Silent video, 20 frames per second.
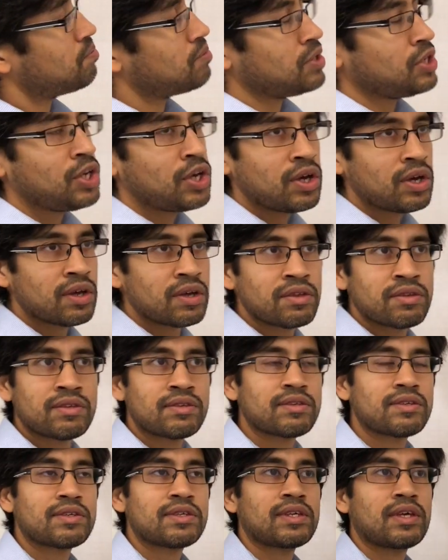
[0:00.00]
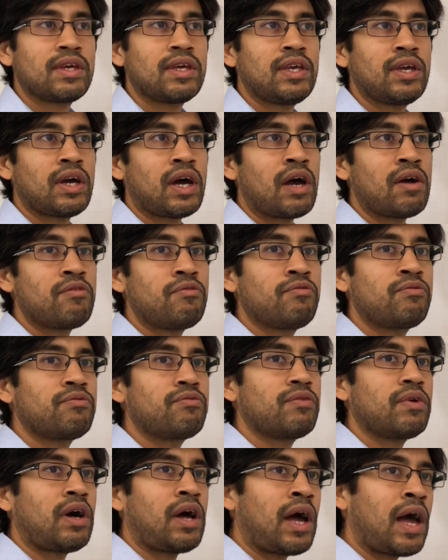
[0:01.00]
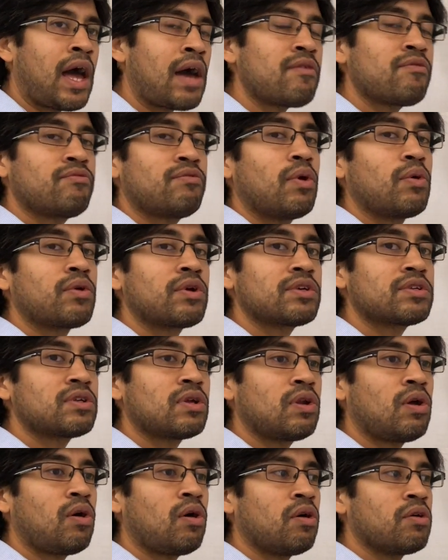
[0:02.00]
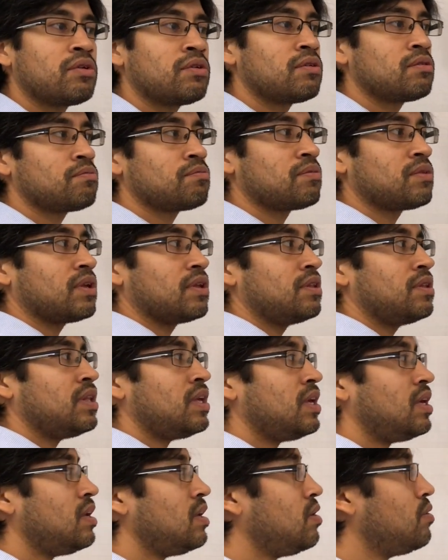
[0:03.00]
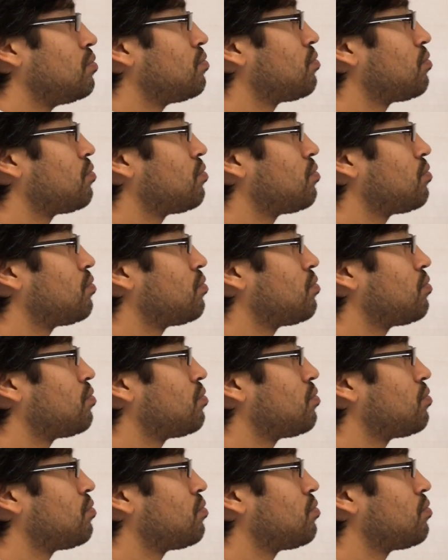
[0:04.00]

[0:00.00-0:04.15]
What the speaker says: years, I have focused a lot on the